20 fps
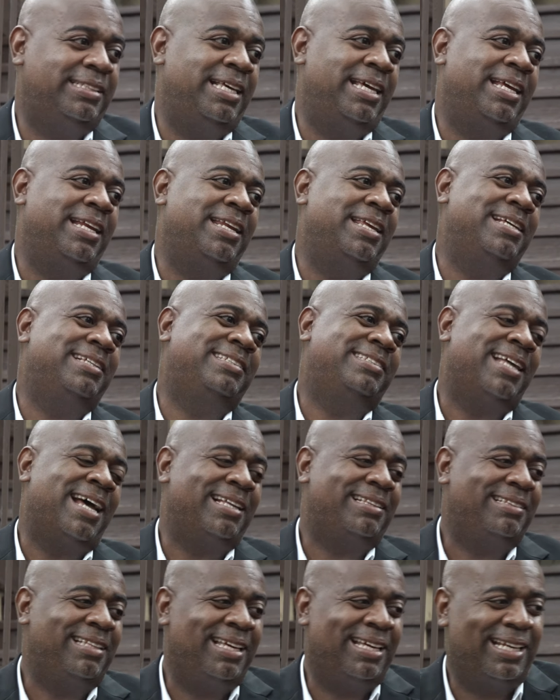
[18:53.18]
thing, this,
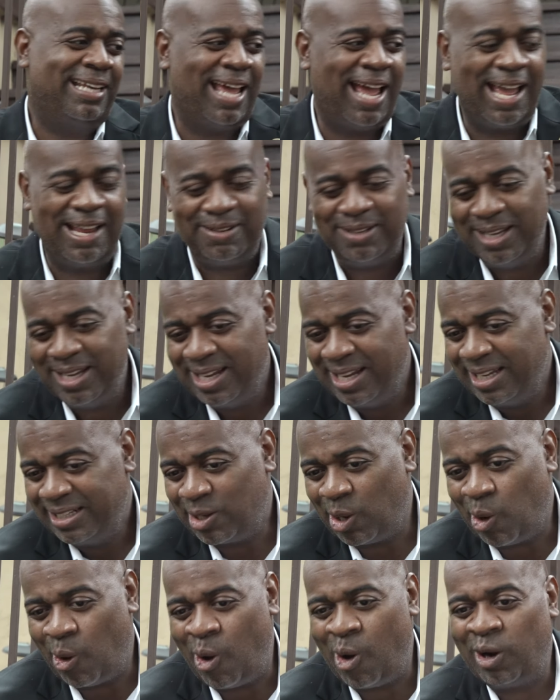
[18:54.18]
that thing, that.
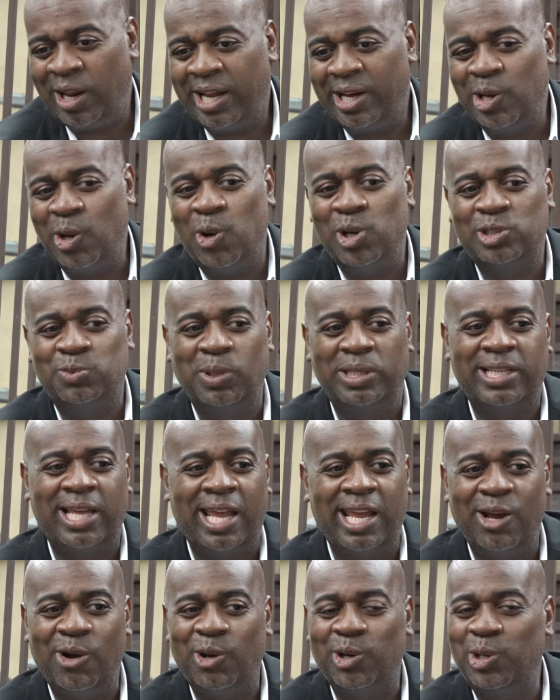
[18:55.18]
That all they know is what
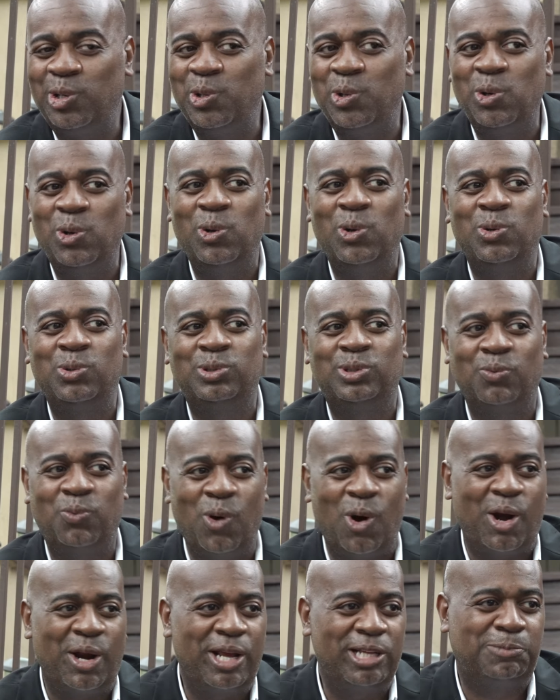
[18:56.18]
they hear on the news. The
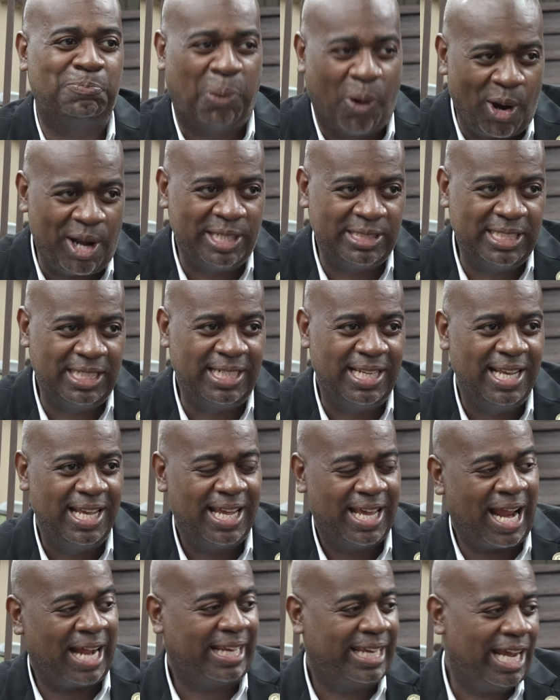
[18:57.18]
water is poison.
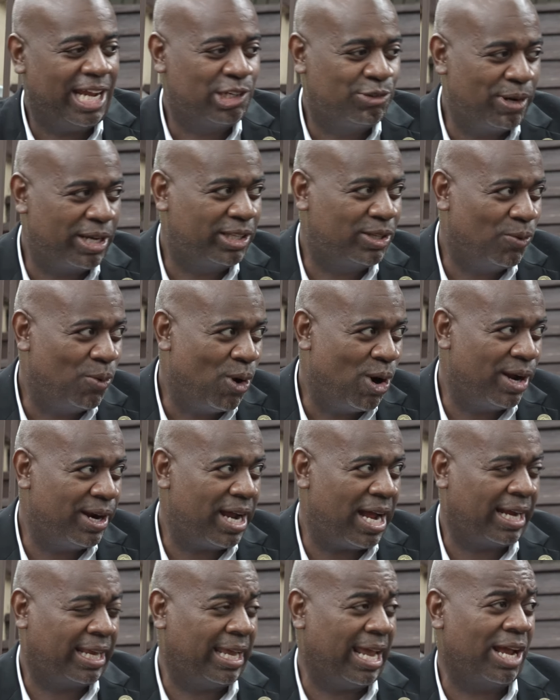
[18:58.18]
I can't drink the water.
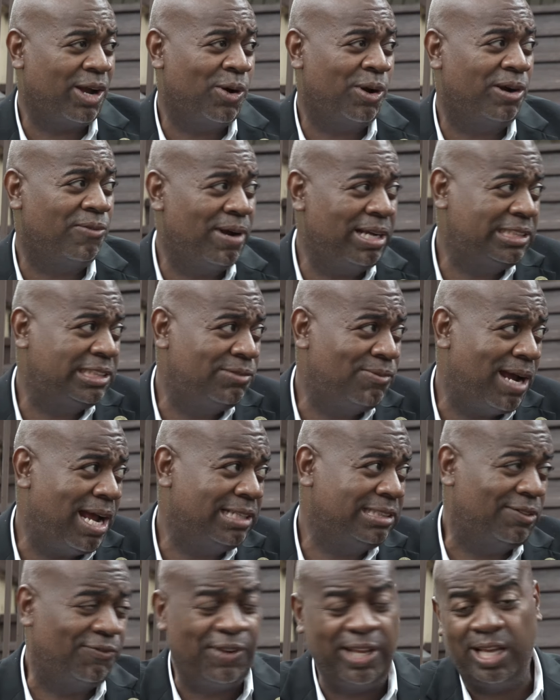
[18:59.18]
I can't go to
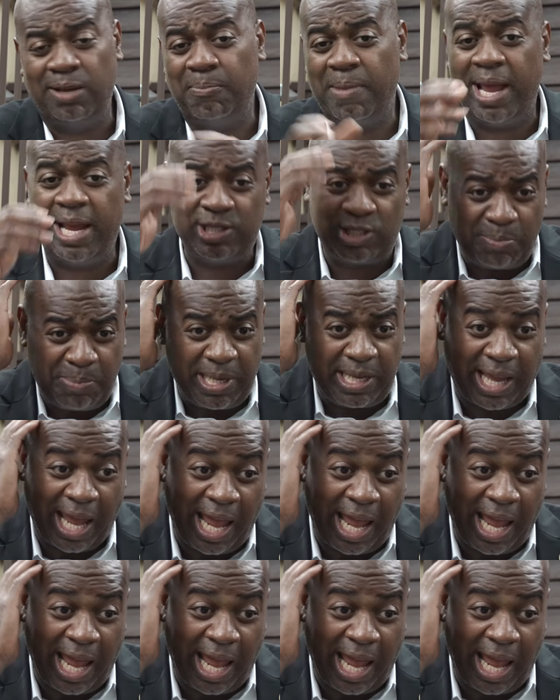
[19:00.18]
restaurants. The VMA should be